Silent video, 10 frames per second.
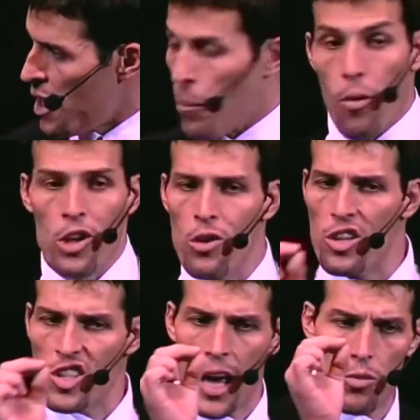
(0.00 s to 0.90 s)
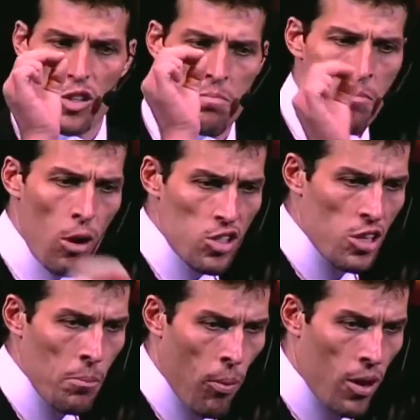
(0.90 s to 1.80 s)
But when you decide what's most
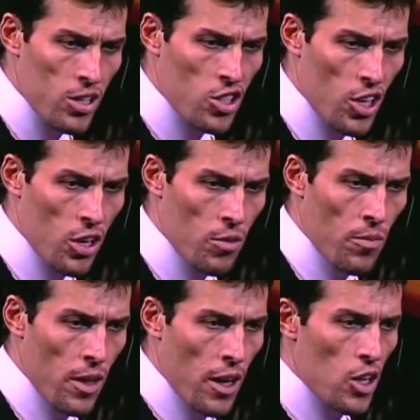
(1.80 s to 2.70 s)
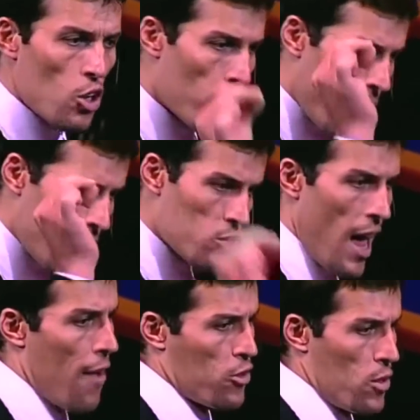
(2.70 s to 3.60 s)
important to you, your brain goes
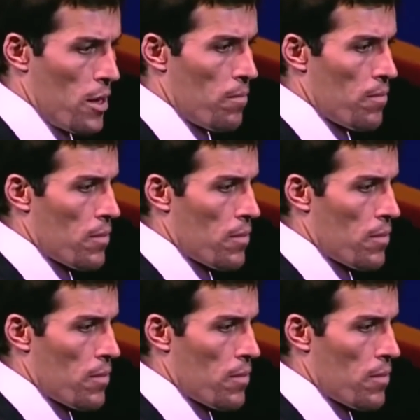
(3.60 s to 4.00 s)
after it.